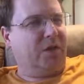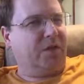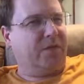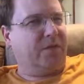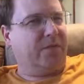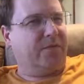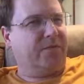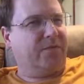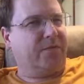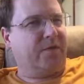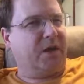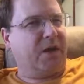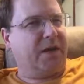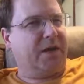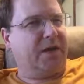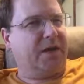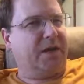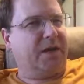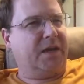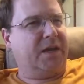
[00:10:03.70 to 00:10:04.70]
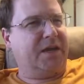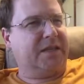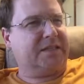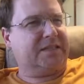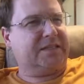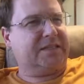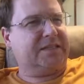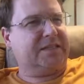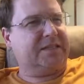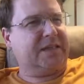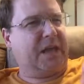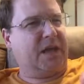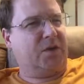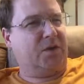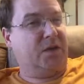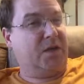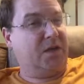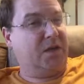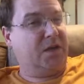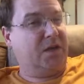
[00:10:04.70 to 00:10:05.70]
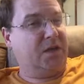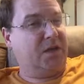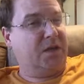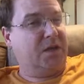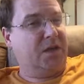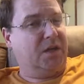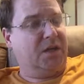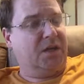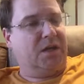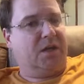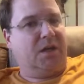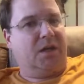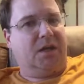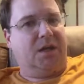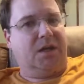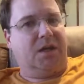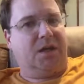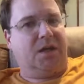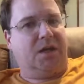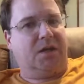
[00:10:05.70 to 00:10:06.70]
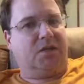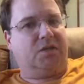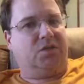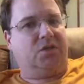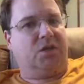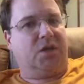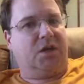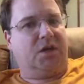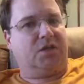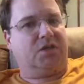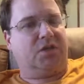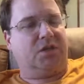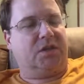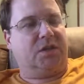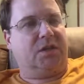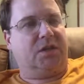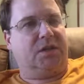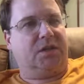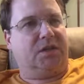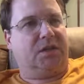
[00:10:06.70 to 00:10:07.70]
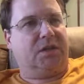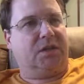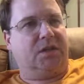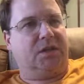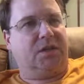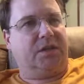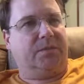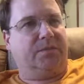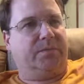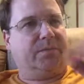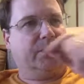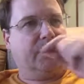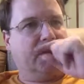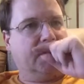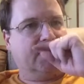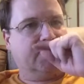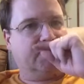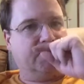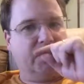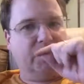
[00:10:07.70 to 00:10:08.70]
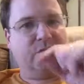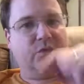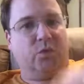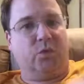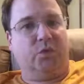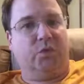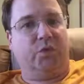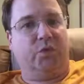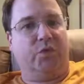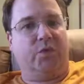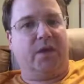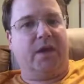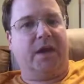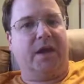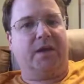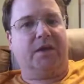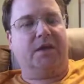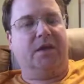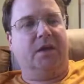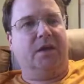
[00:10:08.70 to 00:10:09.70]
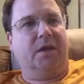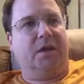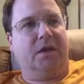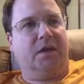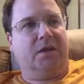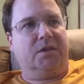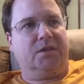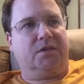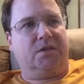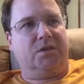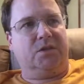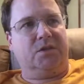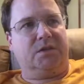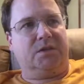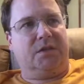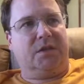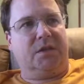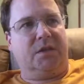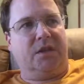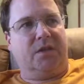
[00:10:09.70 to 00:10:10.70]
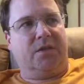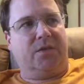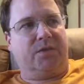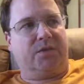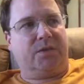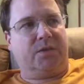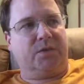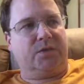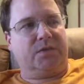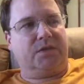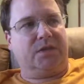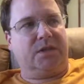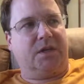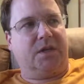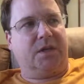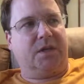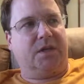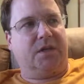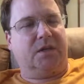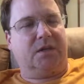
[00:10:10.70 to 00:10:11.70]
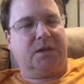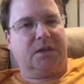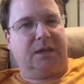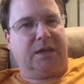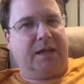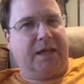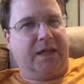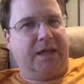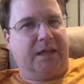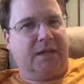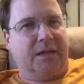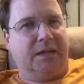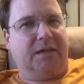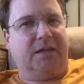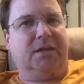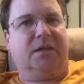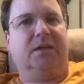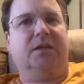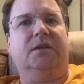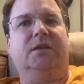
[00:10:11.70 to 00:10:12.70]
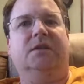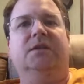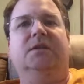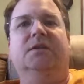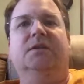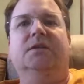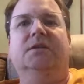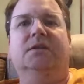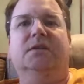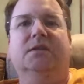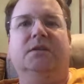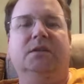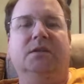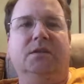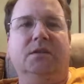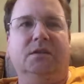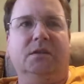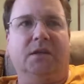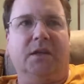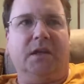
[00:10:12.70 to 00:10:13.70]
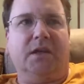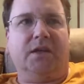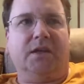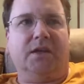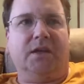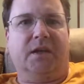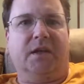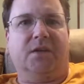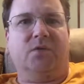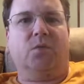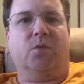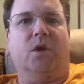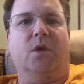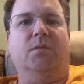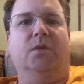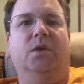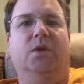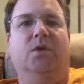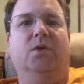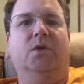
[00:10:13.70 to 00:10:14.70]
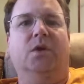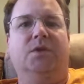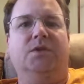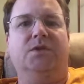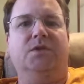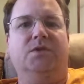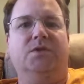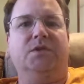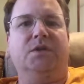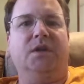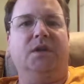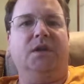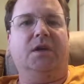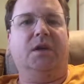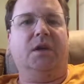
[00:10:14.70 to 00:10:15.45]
Friday and Saturday. Josh and Spencer will do that. Tuesday and Thursday, Lakeland at Weaubleau on Tuesday.